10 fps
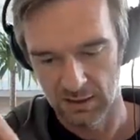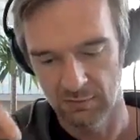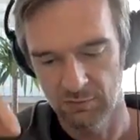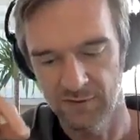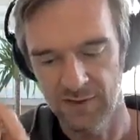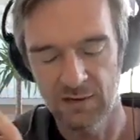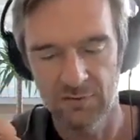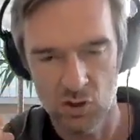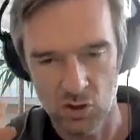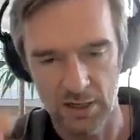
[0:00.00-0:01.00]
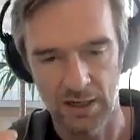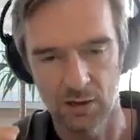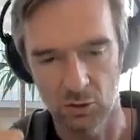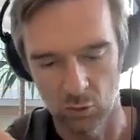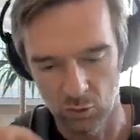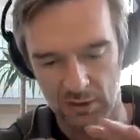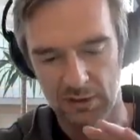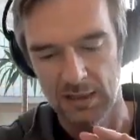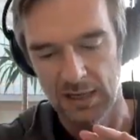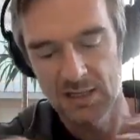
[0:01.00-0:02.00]
if you think of a triangle,
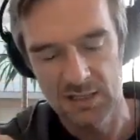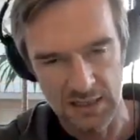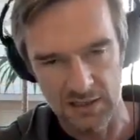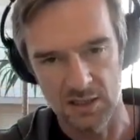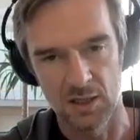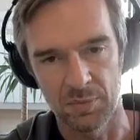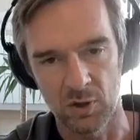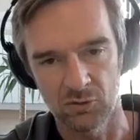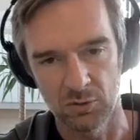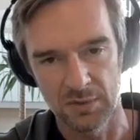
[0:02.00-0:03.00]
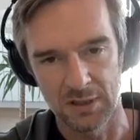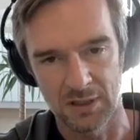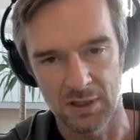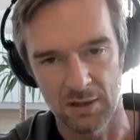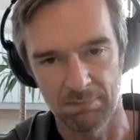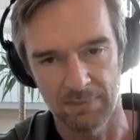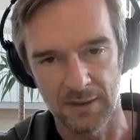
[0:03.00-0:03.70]
instinct at the bottom in the gut,